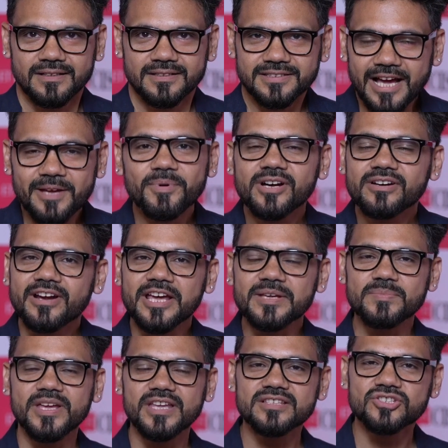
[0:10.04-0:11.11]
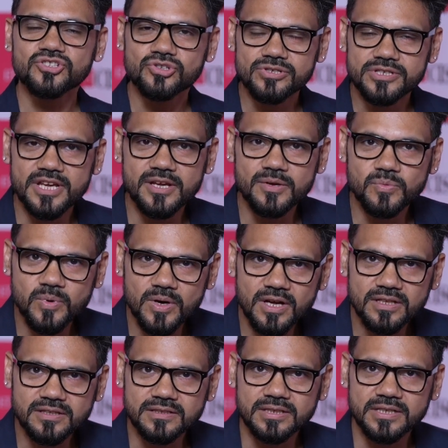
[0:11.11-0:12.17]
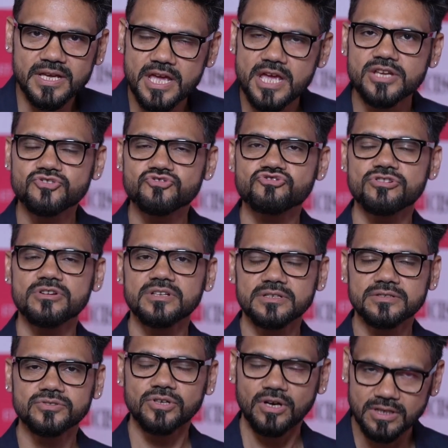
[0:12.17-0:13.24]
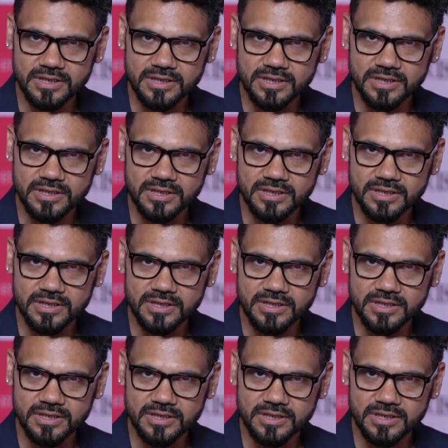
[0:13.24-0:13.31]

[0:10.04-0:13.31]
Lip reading: Cybercrime is today worth $8 trillion,